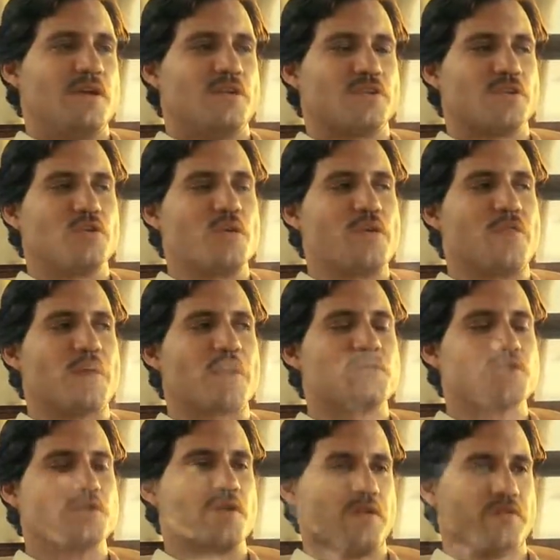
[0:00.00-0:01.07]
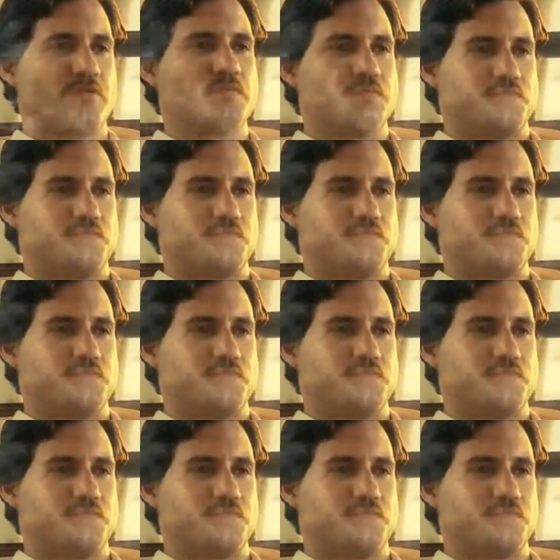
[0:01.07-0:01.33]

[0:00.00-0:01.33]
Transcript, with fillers: It's only one thing I'm sure of.